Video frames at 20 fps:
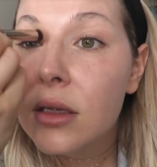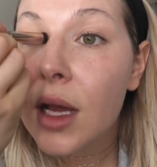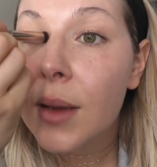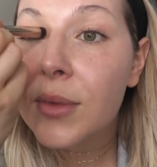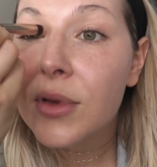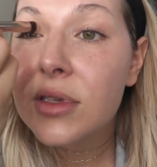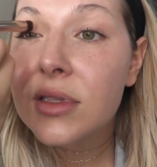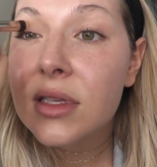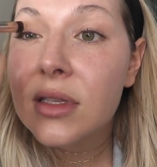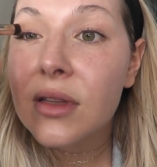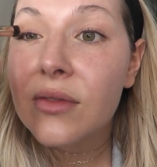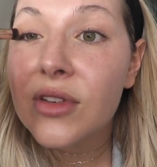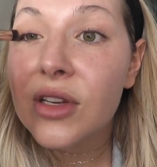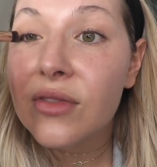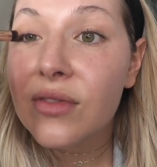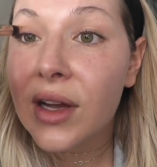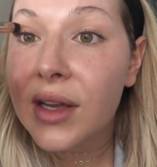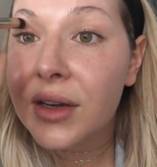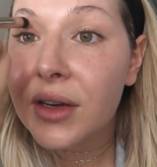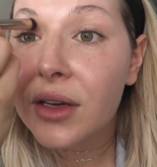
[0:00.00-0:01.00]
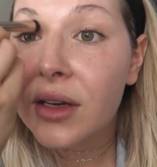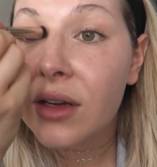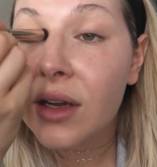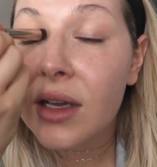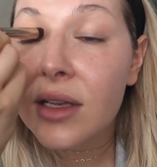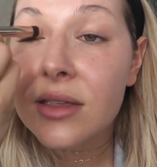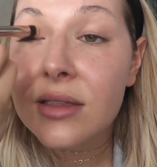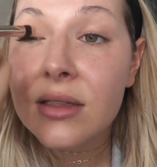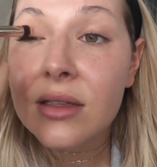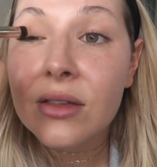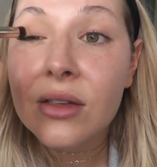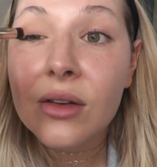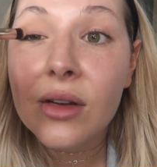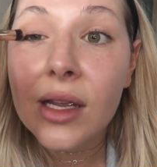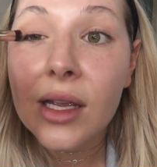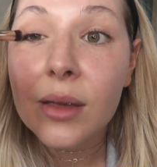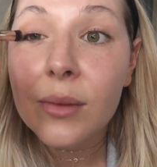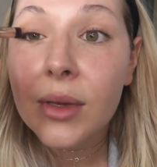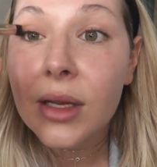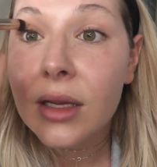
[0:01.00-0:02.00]
I'm using the viewfinder, you guys, so don't
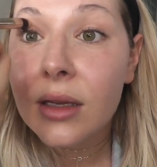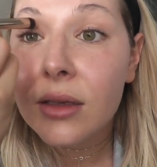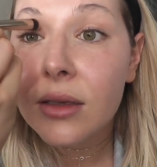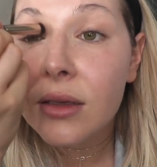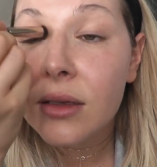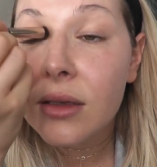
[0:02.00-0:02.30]
hate me.